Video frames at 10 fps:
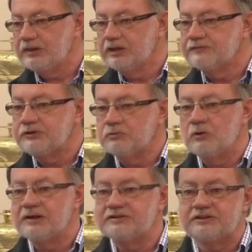If you
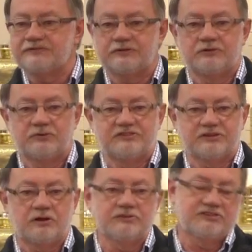want different
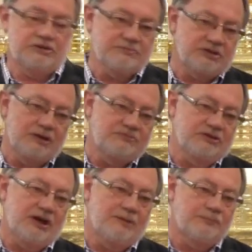results, sometimes
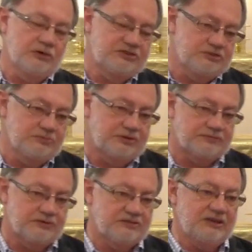you got to put some
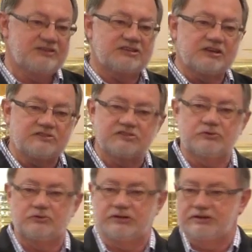different things
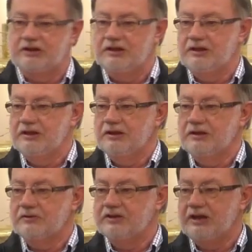into it.
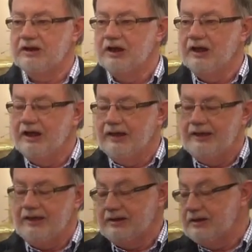Okay?
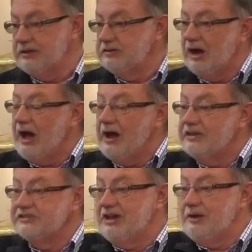And, and God
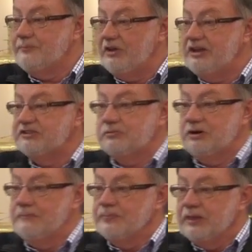is at a place
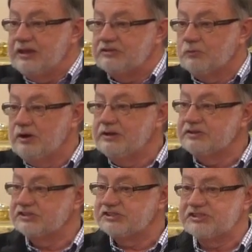where He's
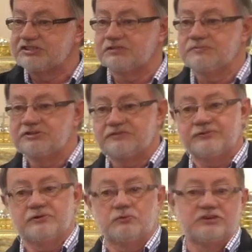wanting to see some
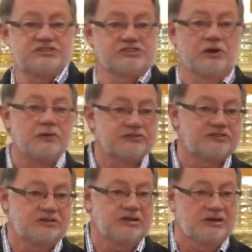different
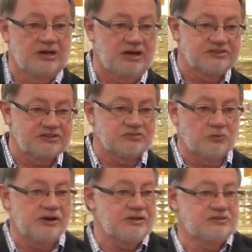results in us. He's
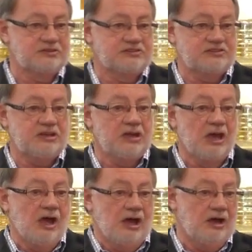wanting to see
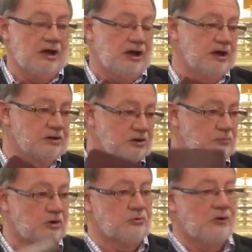uh, a little
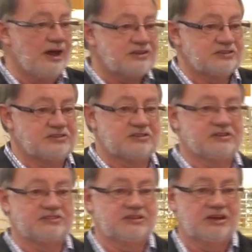more
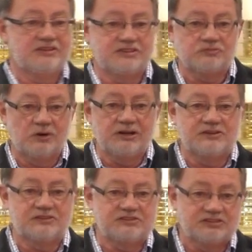righteousness in us. He's
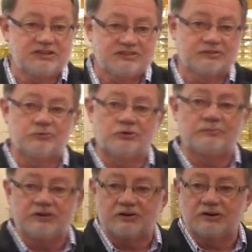wanting to see some more
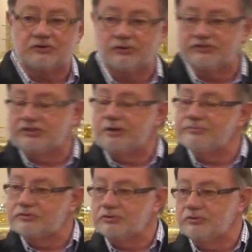miracles come
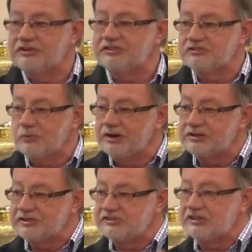through us. He's
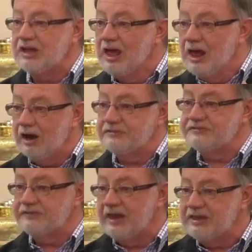wanting to see our
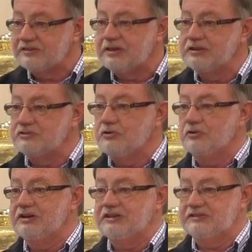faith
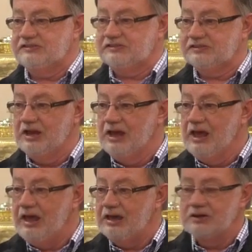increase.
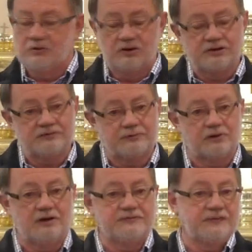And in order
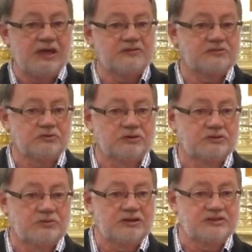for our faith to
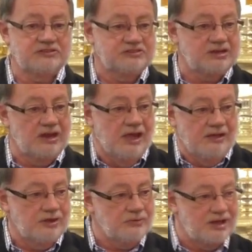increase, is
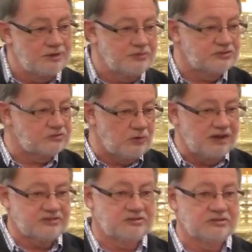that, that we got to be
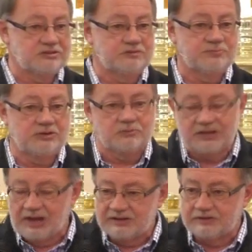stretched a little bit. We
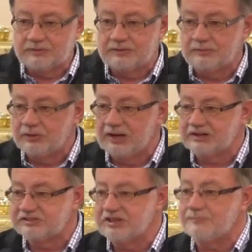got to we got
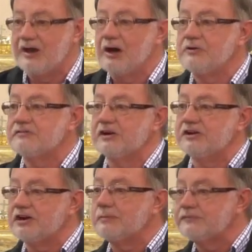to step out of our
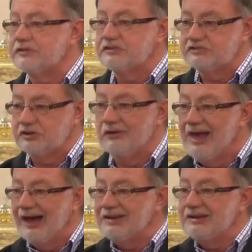comfort zone.
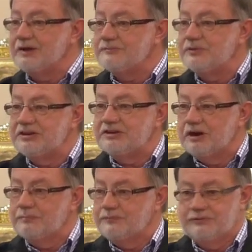I love being
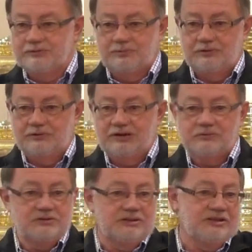comfortable. I
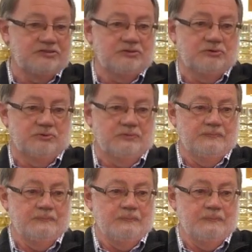really do.